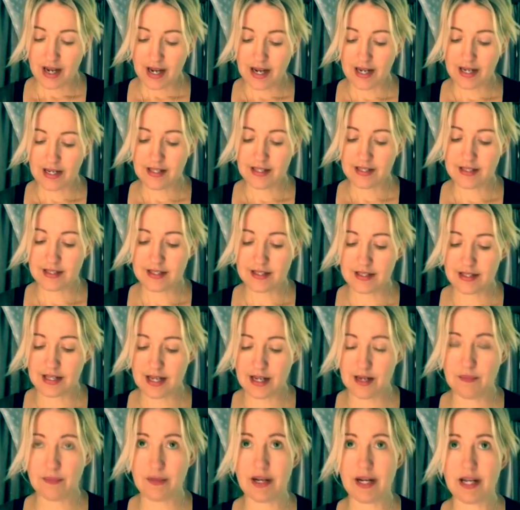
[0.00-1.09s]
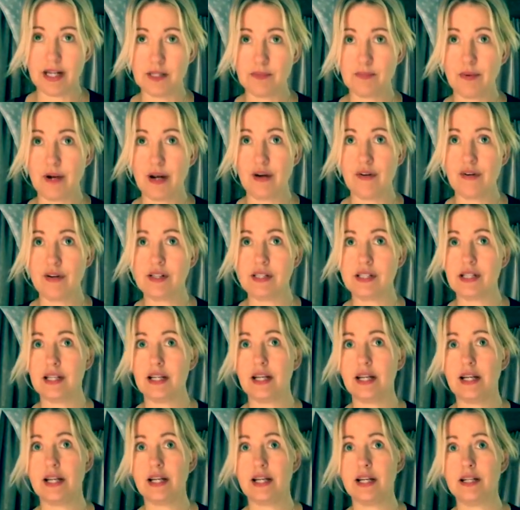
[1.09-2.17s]
And then my next
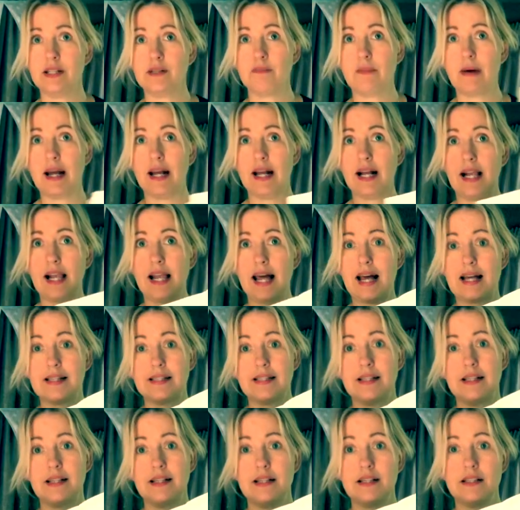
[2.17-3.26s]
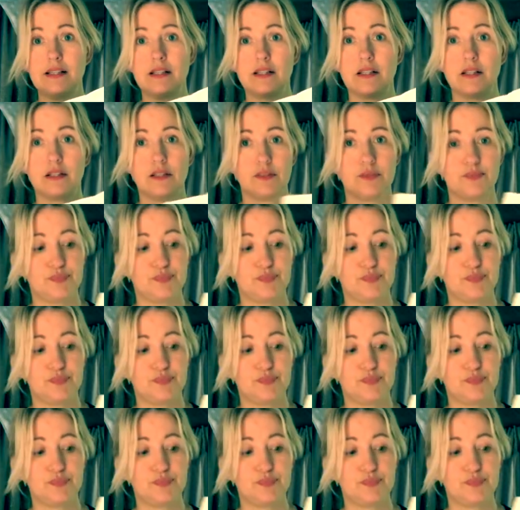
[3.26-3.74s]
priority is my classes.